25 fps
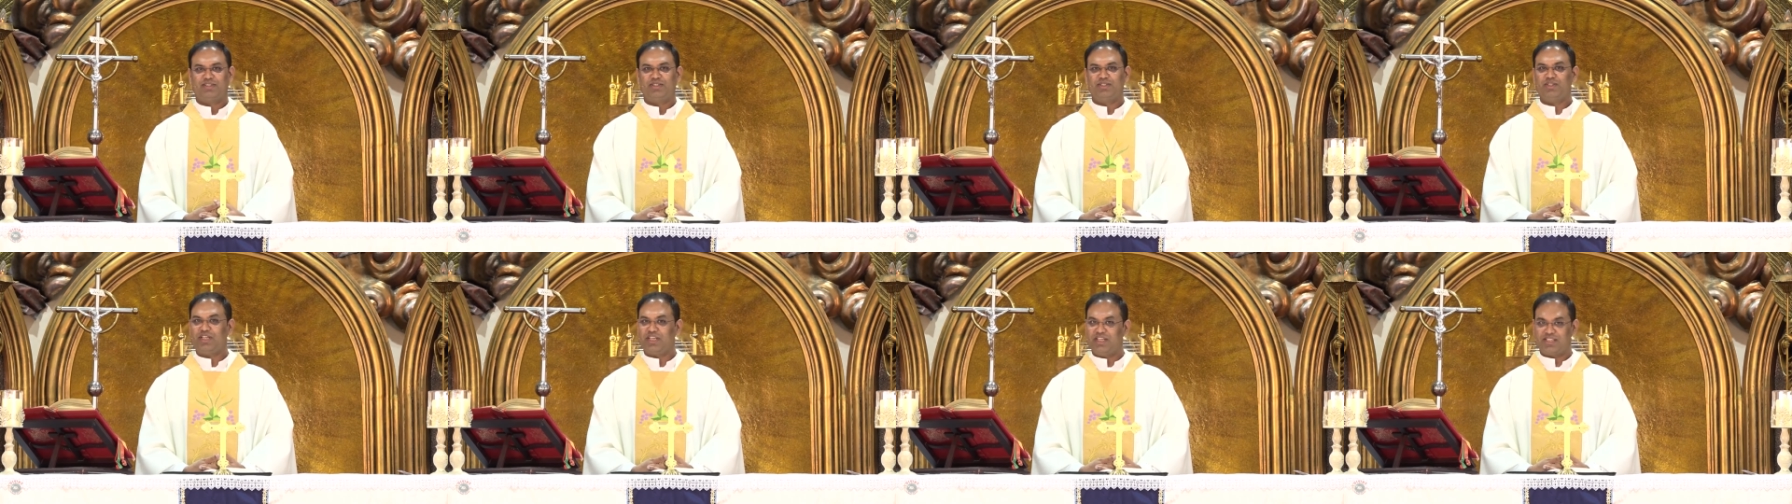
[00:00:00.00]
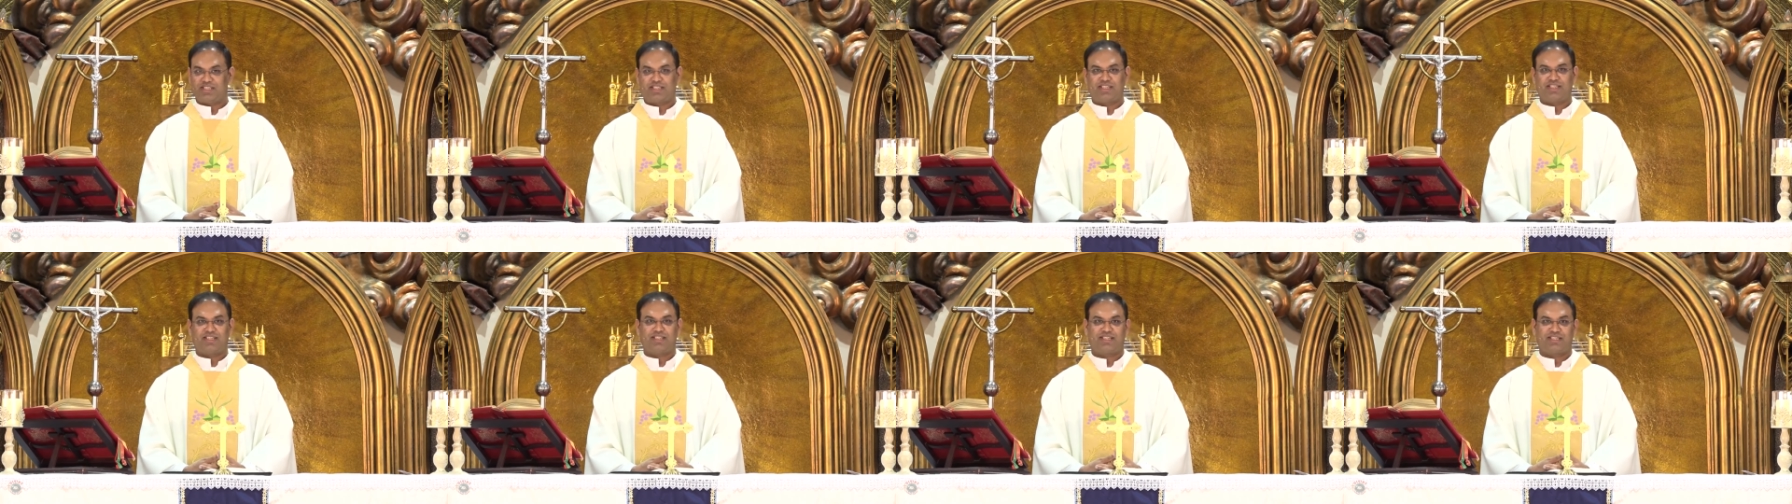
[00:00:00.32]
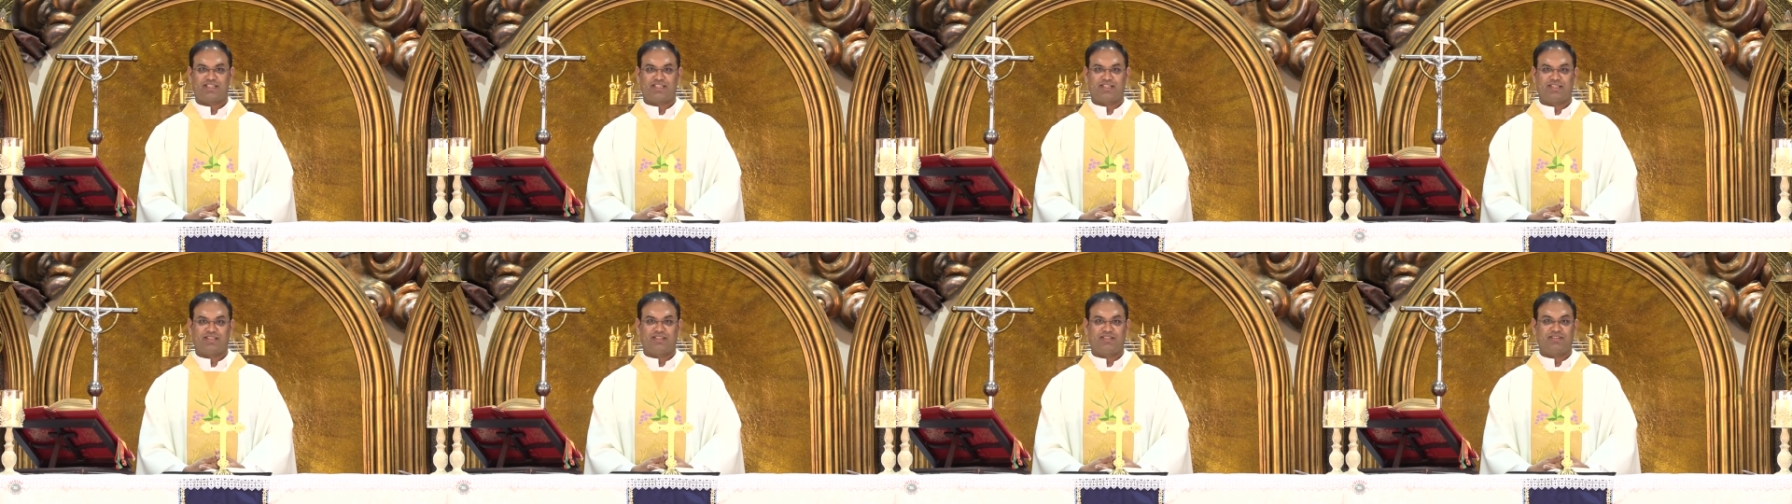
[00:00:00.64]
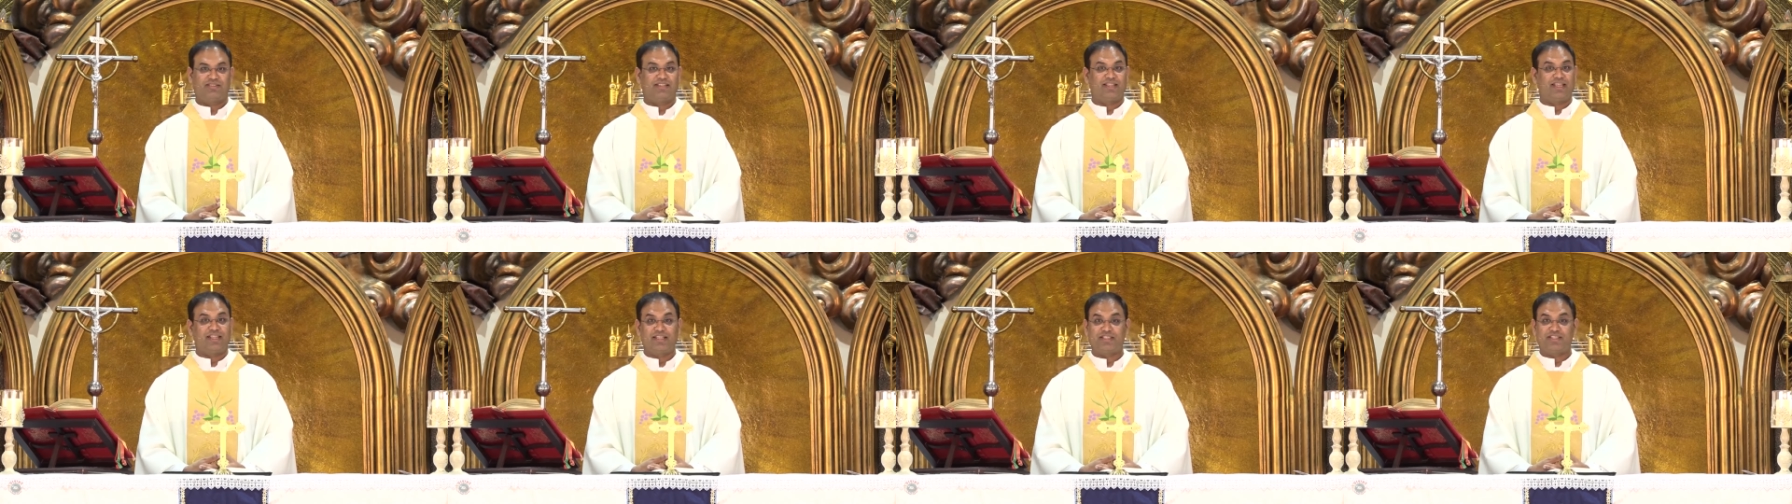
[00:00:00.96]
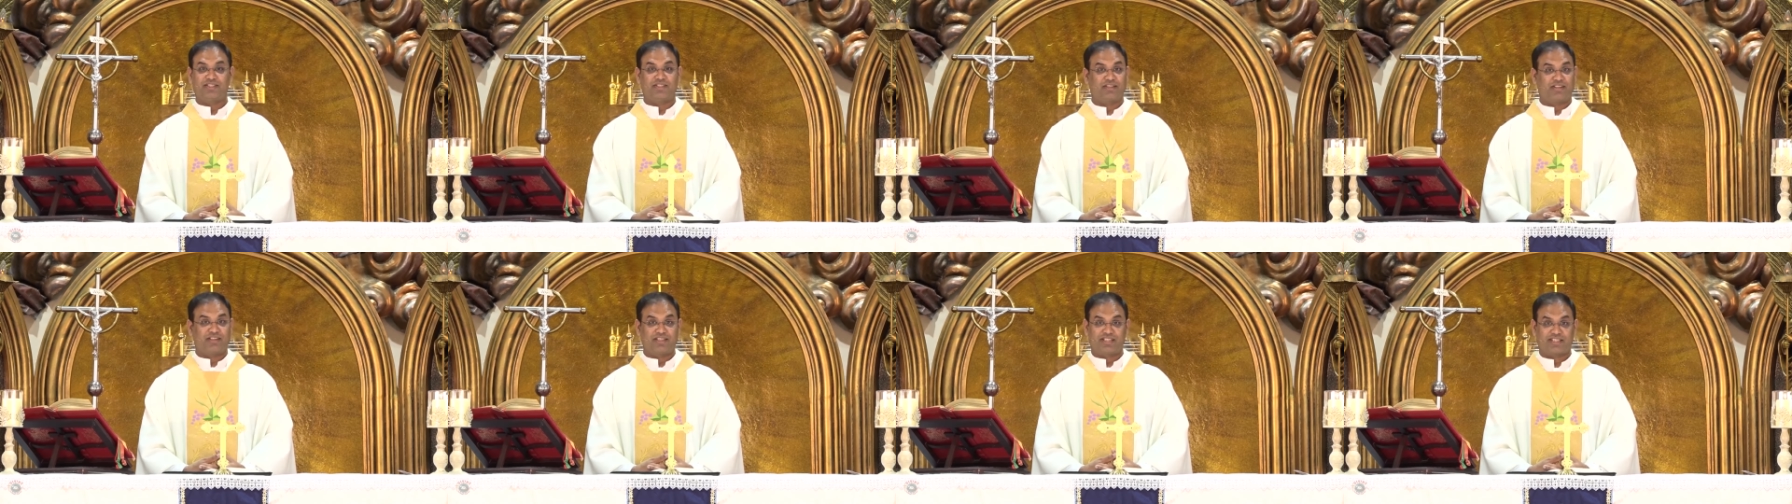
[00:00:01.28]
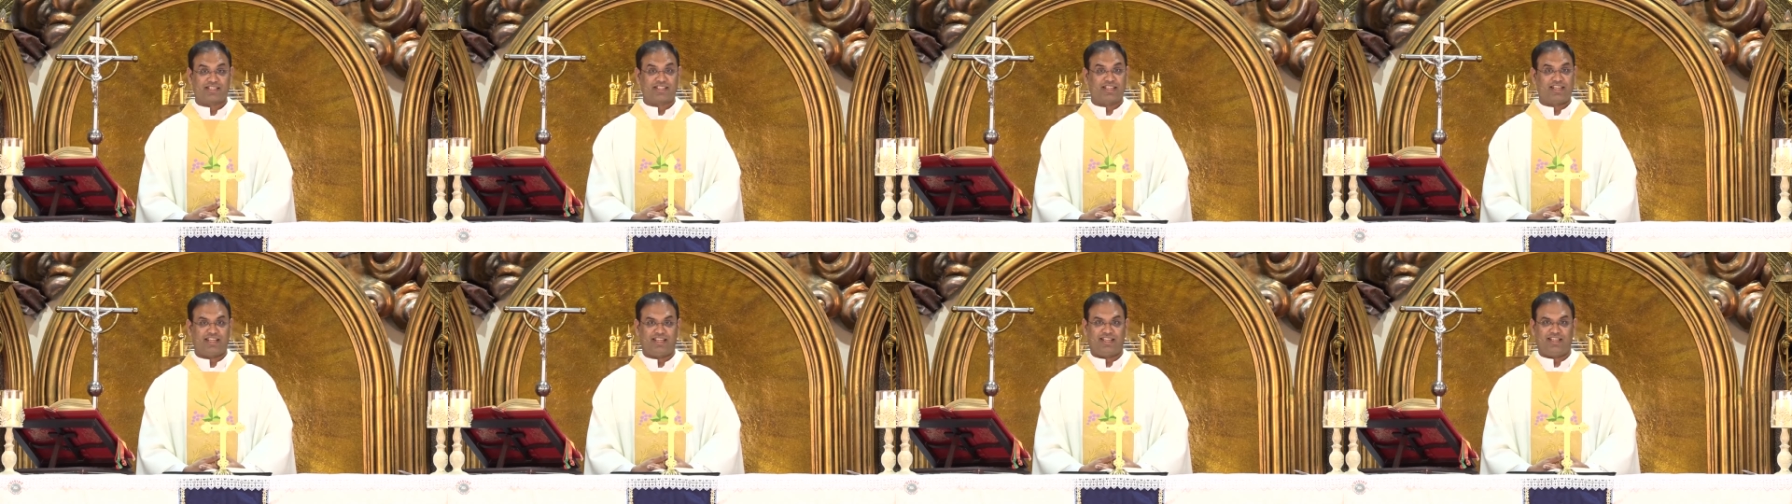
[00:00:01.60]
Jesus, that is
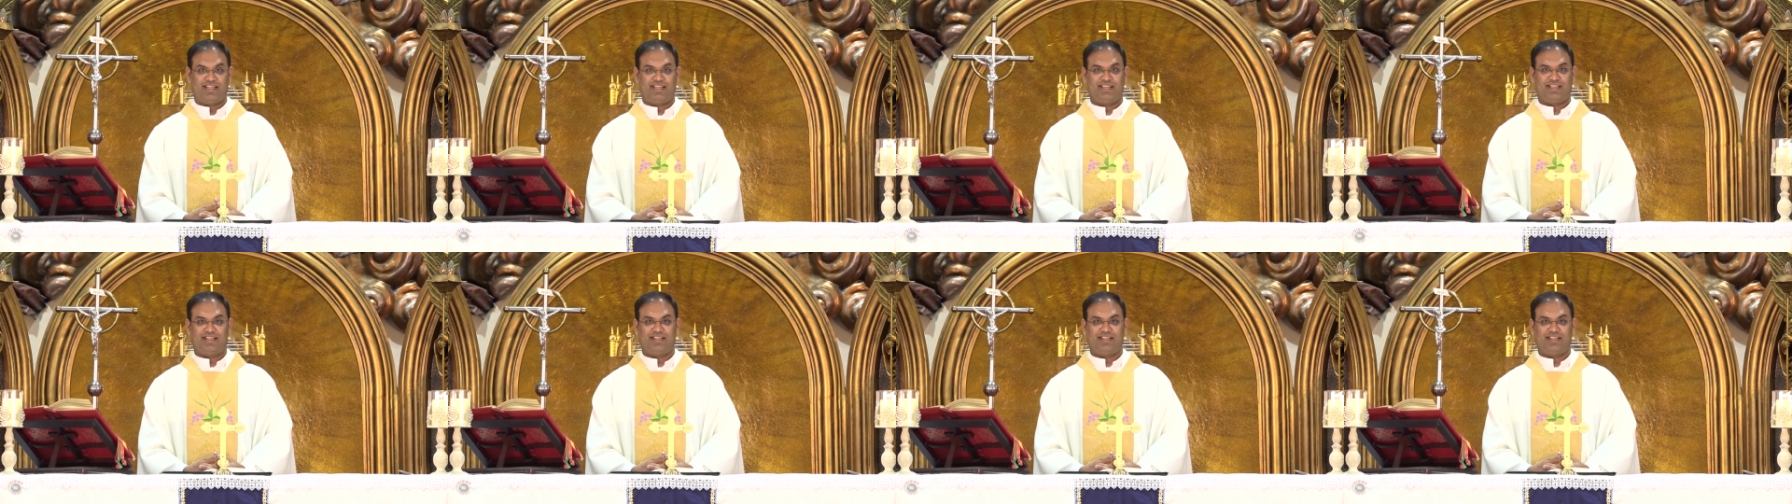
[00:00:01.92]
risky.